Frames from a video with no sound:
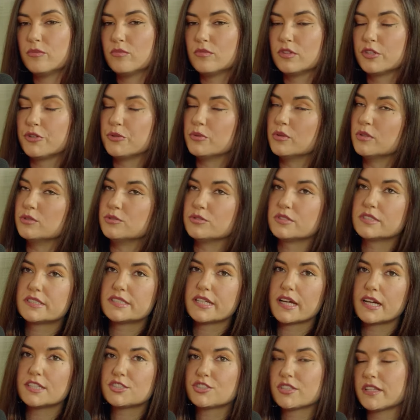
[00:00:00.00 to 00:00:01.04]
you you lose
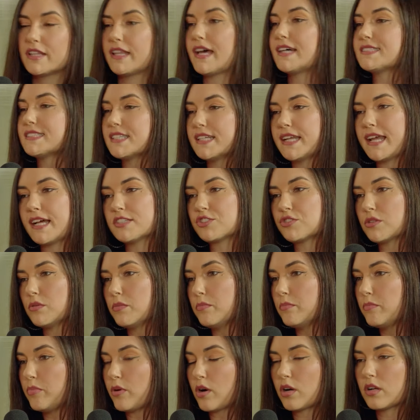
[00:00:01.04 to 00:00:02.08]
touch and that's a natural
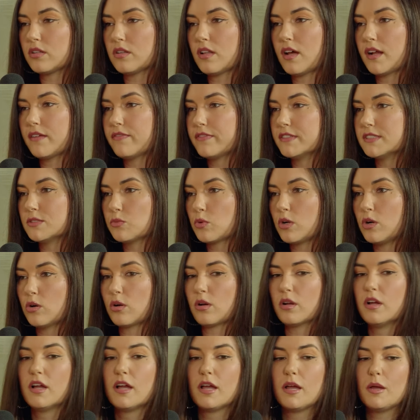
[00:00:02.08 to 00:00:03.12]
part of life as well
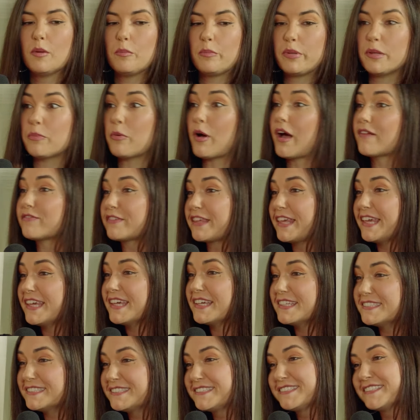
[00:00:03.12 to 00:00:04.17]
or people have
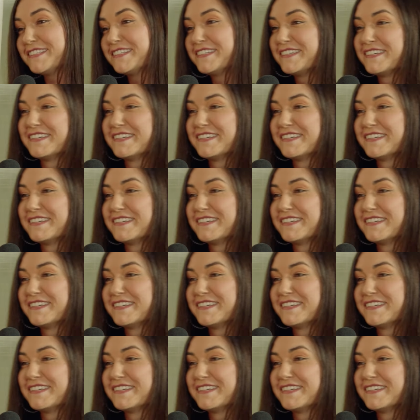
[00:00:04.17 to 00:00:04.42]
kids